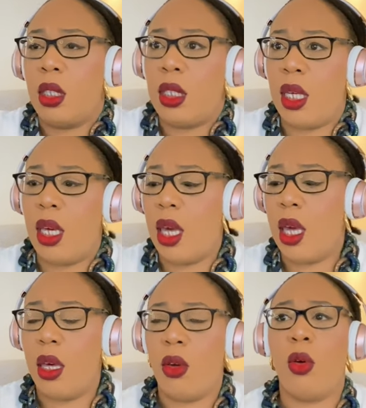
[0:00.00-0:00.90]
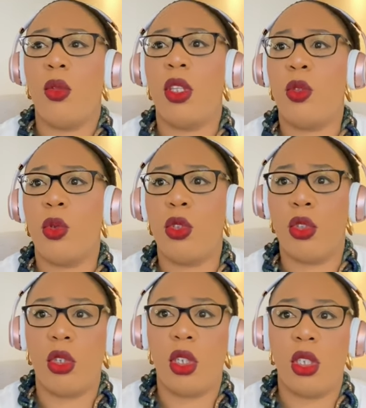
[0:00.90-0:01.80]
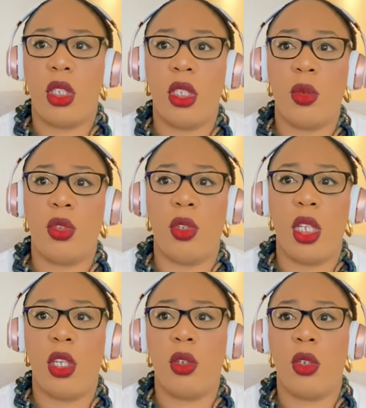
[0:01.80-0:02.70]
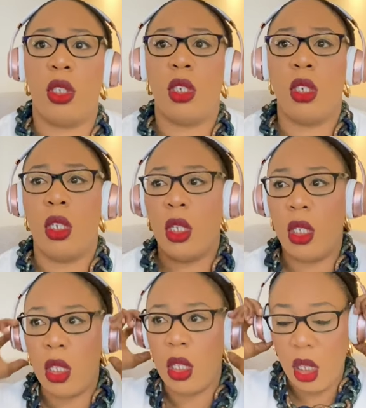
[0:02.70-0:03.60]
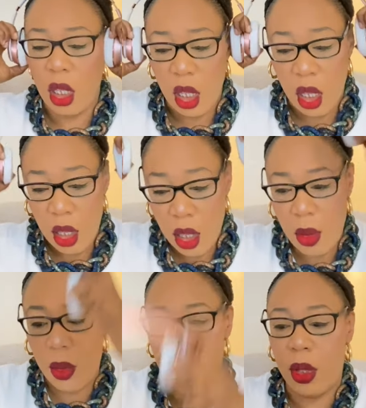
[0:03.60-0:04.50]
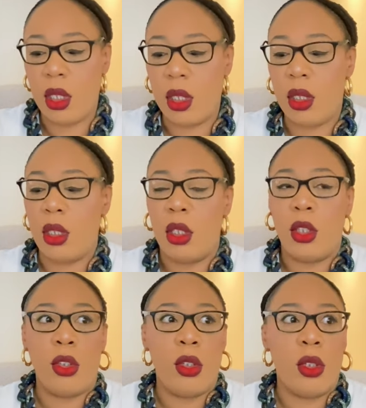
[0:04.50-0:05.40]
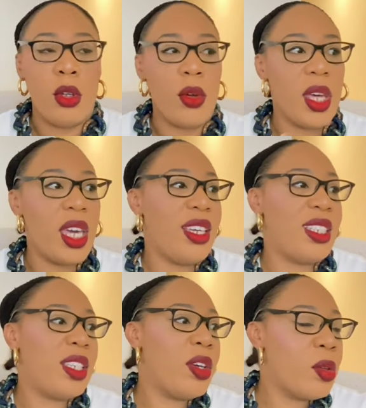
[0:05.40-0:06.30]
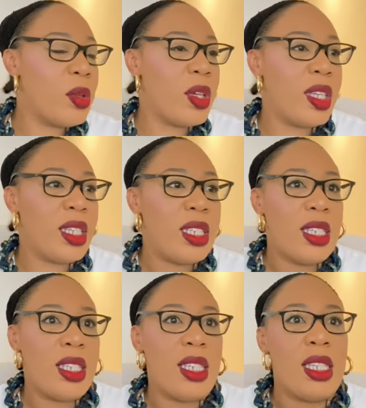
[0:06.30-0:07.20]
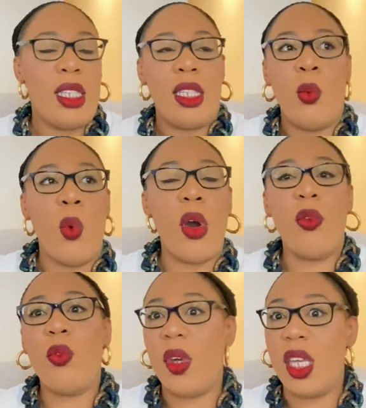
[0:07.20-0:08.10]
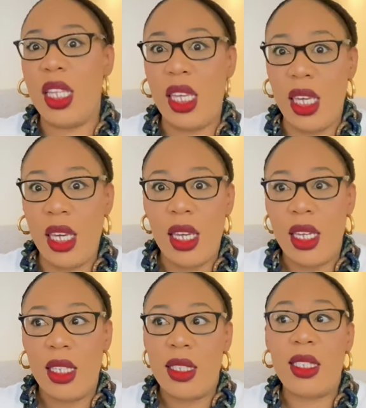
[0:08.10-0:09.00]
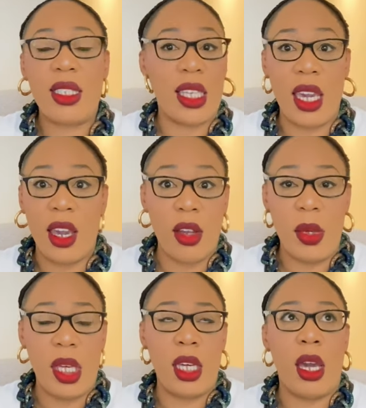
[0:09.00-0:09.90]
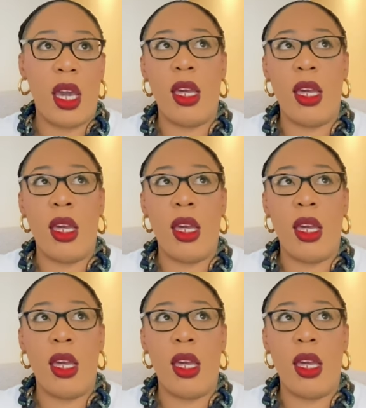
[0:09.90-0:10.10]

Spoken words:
yeah. Oh, this was good. This was really good. Oh, okay. So what really scared me,